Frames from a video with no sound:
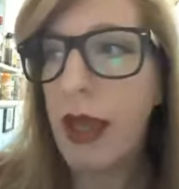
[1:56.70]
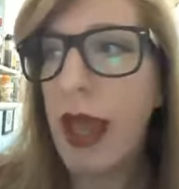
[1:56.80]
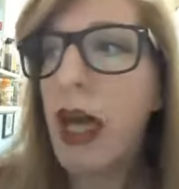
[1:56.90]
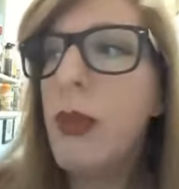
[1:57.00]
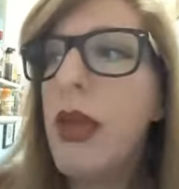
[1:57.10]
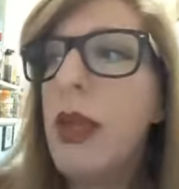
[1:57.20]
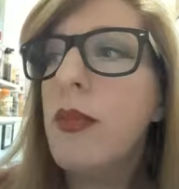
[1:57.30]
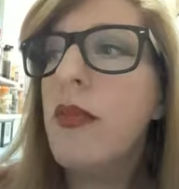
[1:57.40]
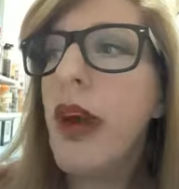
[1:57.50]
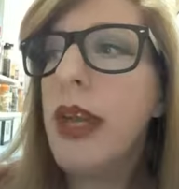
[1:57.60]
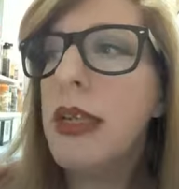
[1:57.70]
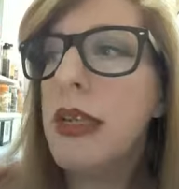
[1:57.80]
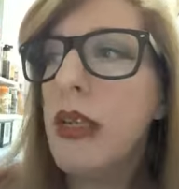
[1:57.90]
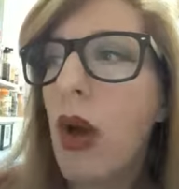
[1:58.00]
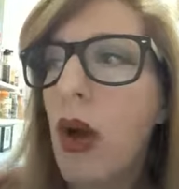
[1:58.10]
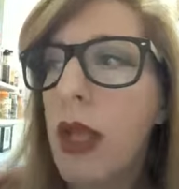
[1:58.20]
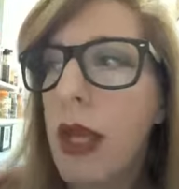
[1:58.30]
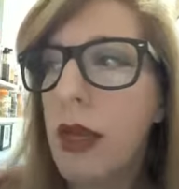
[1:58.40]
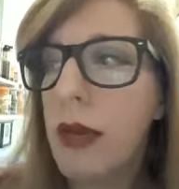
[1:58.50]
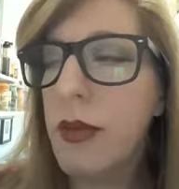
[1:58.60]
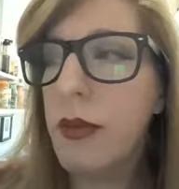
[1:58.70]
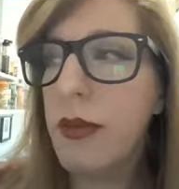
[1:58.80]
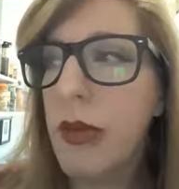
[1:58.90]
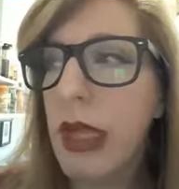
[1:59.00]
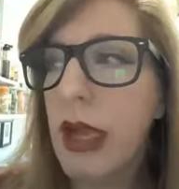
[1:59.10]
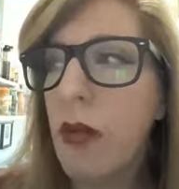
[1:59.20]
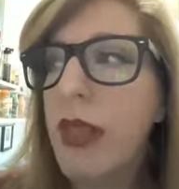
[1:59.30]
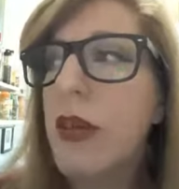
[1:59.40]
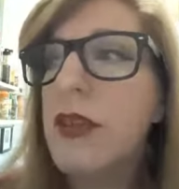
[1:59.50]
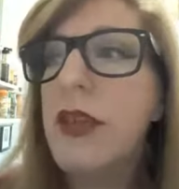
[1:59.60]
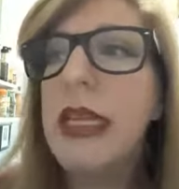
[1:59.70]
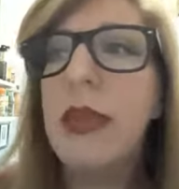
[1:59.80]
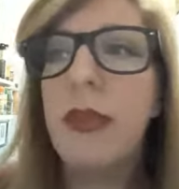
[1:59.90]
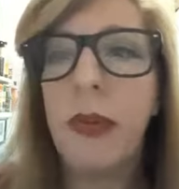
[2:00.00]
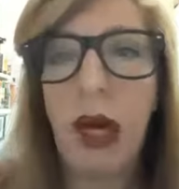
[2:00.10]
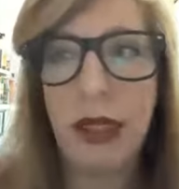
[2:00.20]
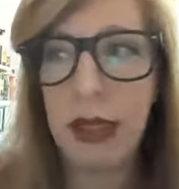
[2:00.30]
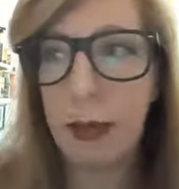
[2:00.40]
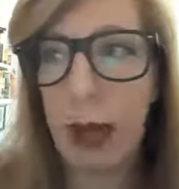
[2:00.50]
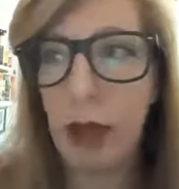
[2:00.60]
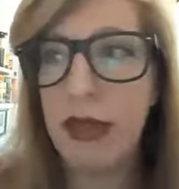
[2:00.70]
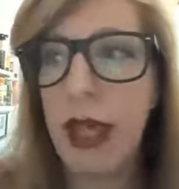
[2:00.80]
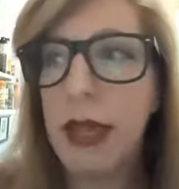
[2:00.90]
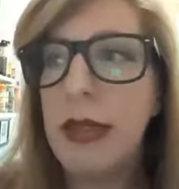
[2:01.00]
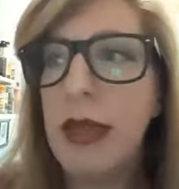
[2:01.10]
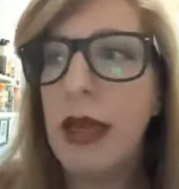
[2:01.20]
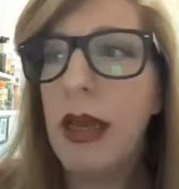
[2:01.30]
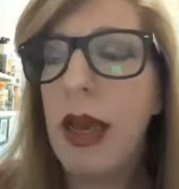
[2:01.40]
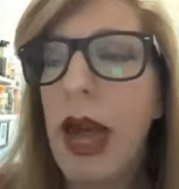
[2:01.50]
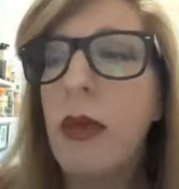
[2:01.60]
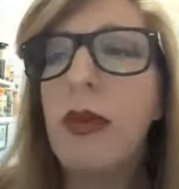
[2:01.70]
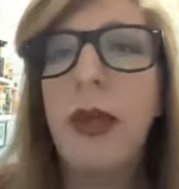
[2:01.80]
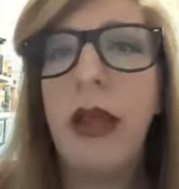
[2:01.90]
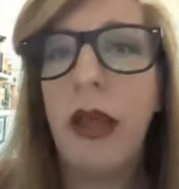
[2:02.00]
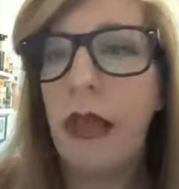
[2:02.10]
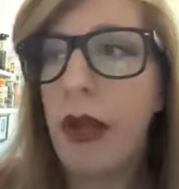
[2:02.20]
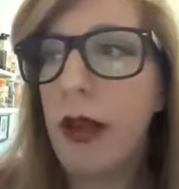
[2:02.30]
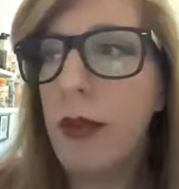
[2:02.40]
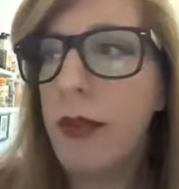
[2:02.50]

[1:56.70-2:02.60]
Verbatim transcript: helping him find his calling. Without Philippe, Bob said, I would be nothing.